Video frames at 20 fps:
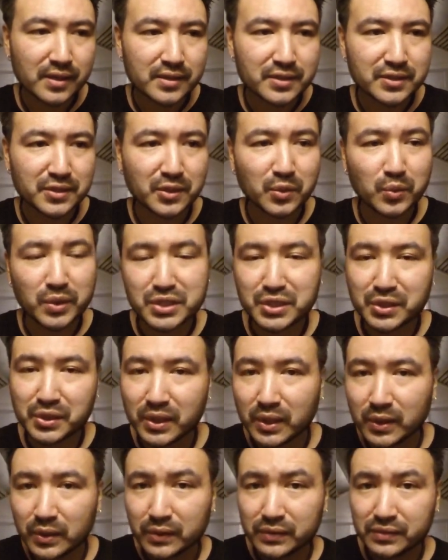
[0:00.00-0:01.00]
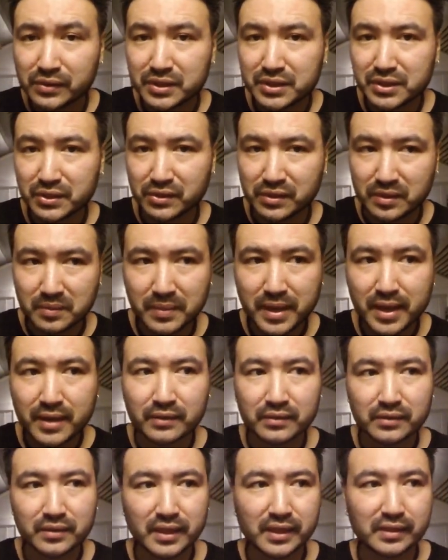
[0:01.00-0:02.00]
So once you go over a certain
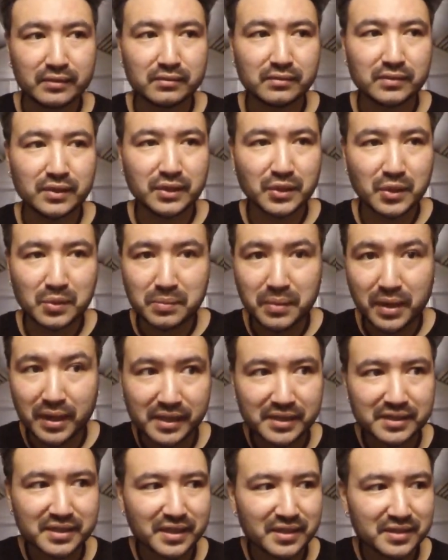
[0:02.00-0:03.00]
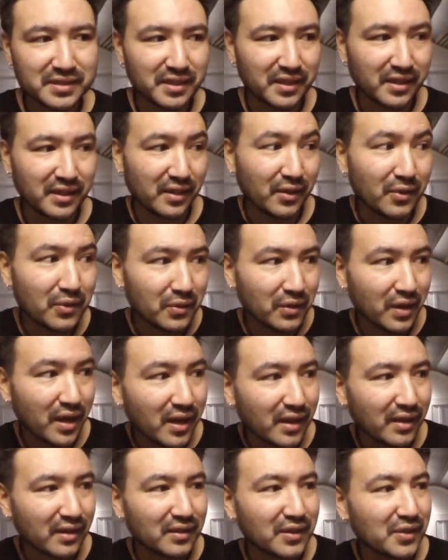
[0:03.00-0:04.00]
amount, then your body's going to say, oh,
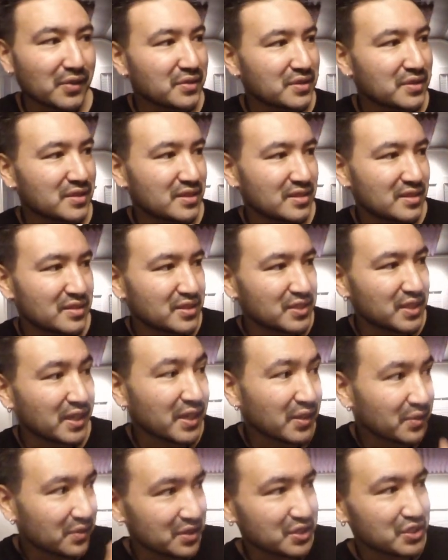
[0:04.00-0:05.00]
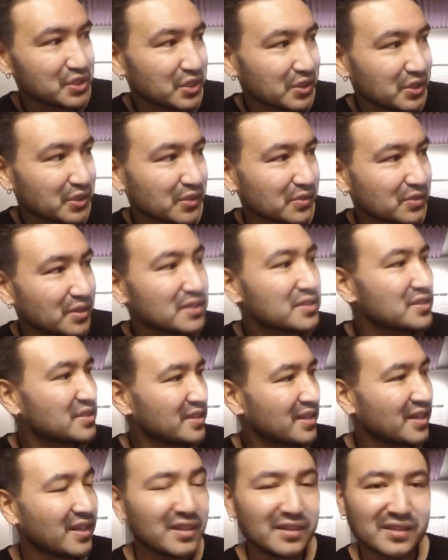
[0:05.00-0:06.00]
hey, check out this sugar. Let's
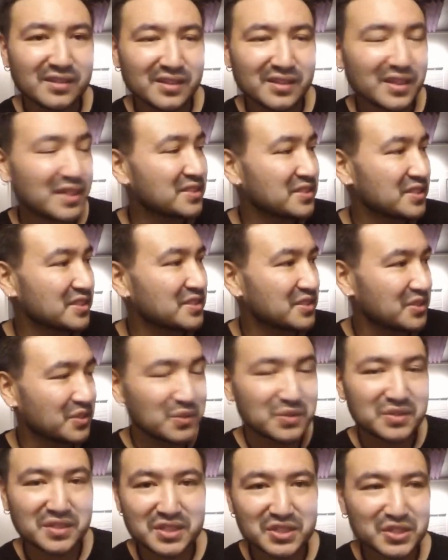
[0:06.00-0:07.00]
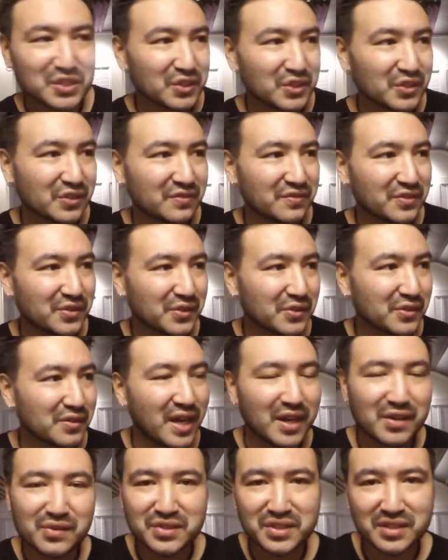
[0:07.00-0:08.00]
just use this sugar
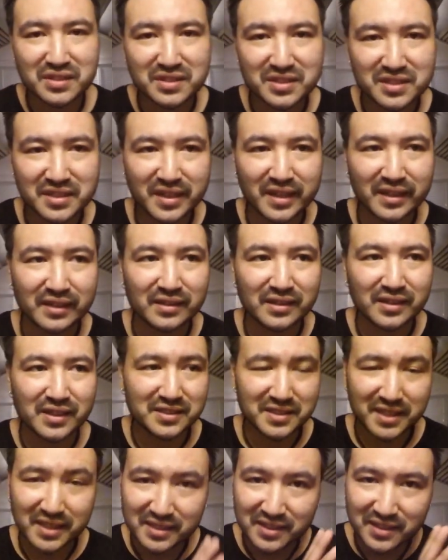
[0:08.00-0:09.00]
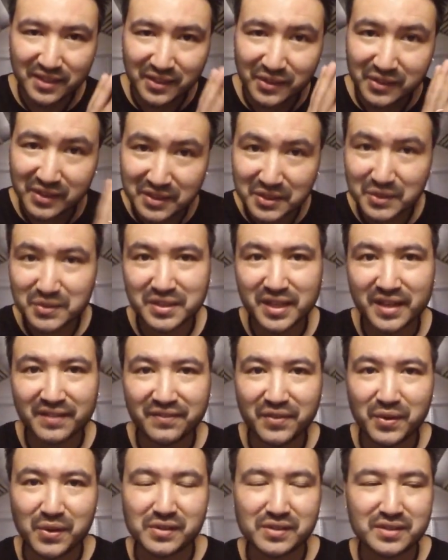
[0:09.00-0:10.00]
for energy instead, because they're going to use
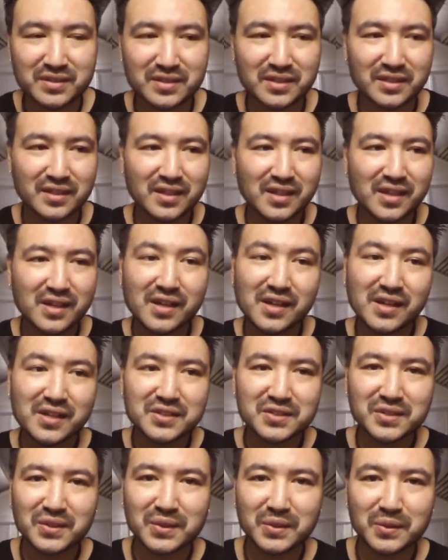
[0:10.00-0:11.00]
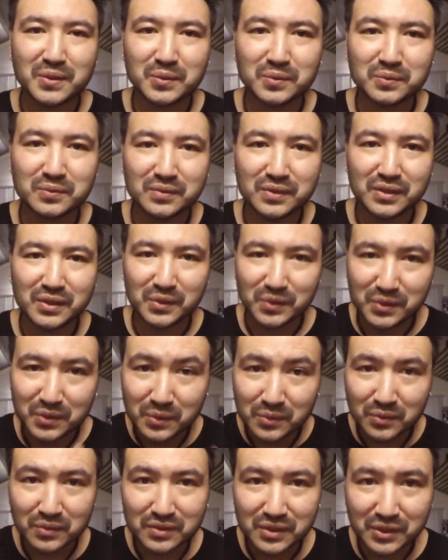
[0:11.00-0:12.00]
that first. So you
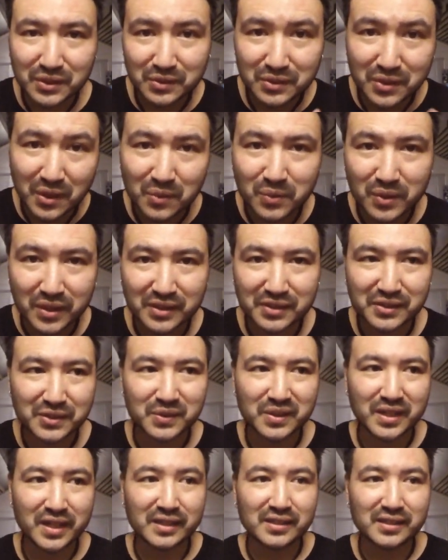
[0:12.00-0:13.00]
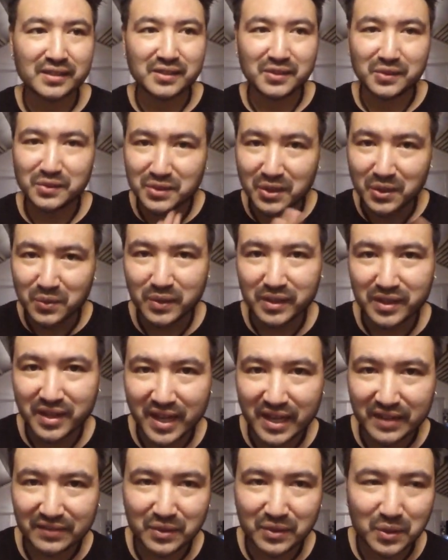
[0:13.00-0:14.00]
don't want to do that. You don't want
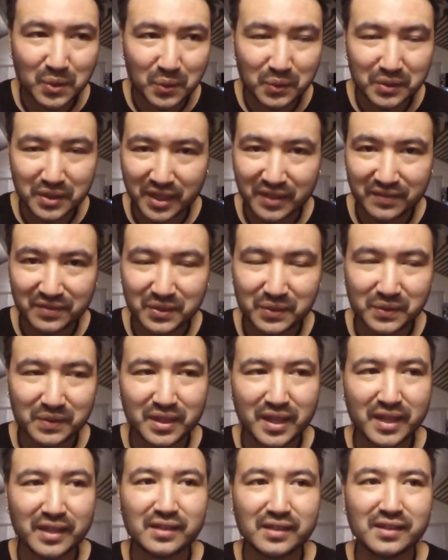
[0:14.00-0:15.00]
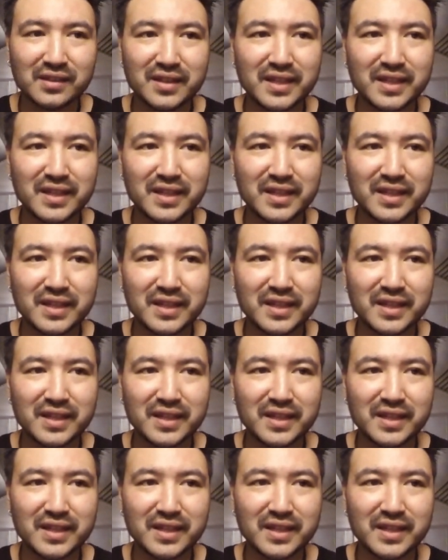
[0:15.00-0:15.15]
to have a whole day of doing that.